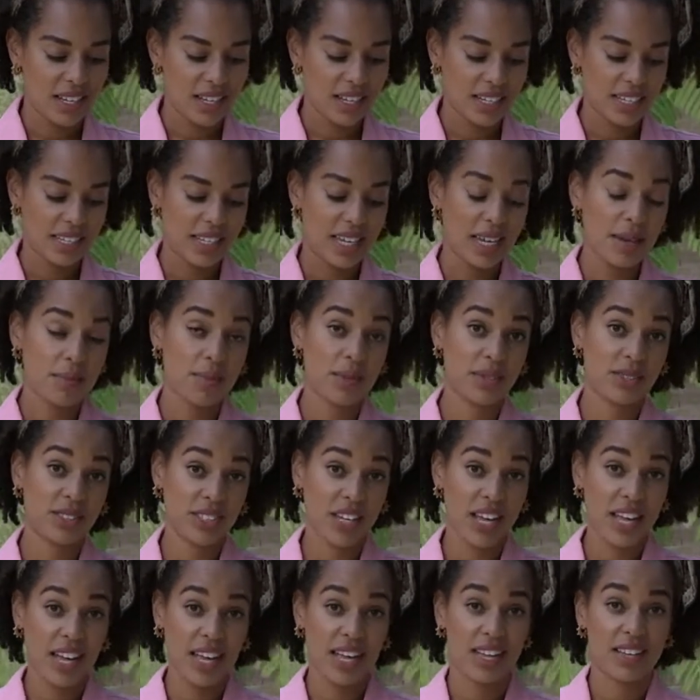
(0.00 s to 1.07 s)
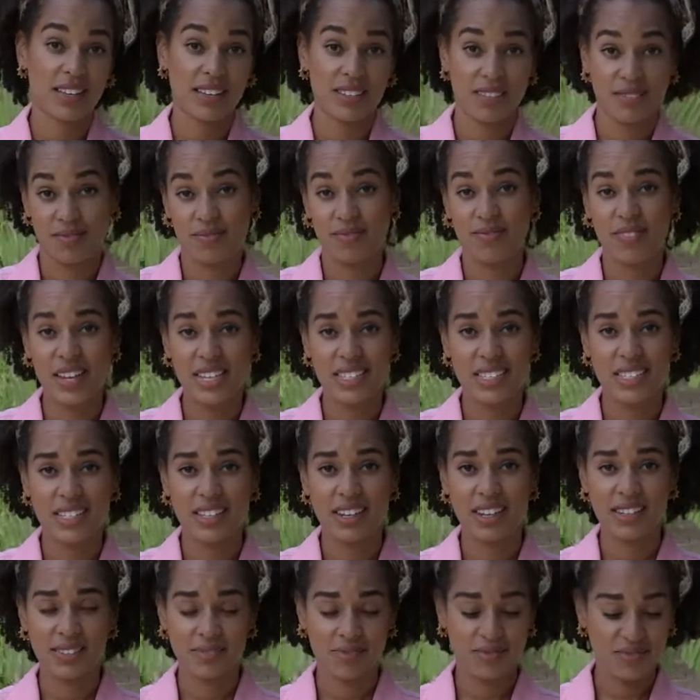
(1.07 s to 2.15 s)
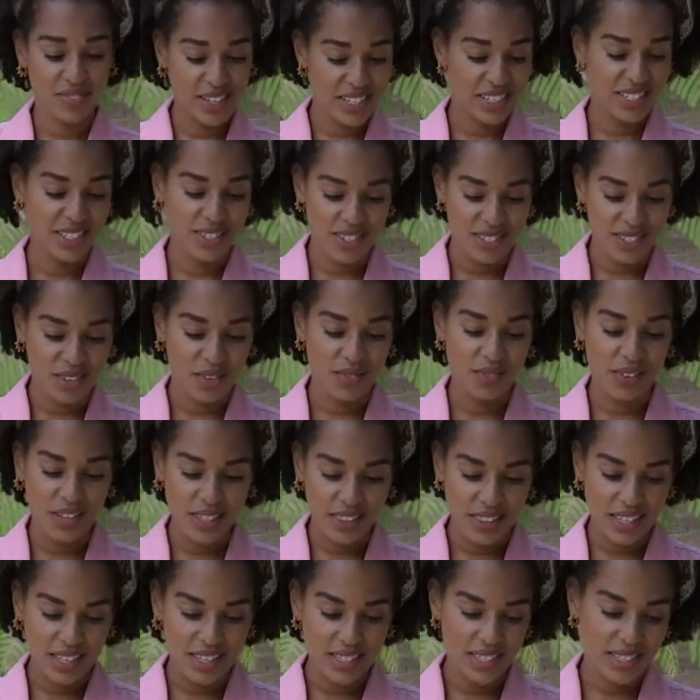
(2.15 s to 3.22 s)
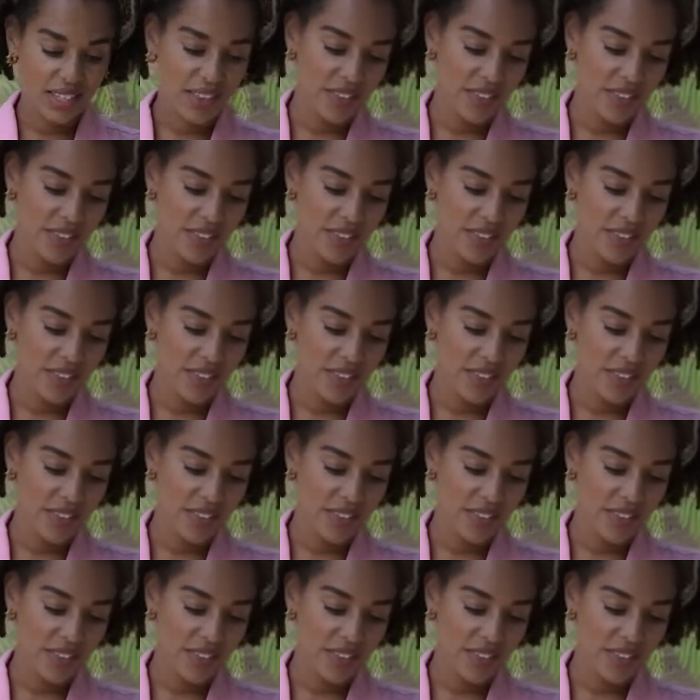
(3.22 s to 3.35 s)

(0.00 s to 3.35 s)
keep your chair facing yourself like this,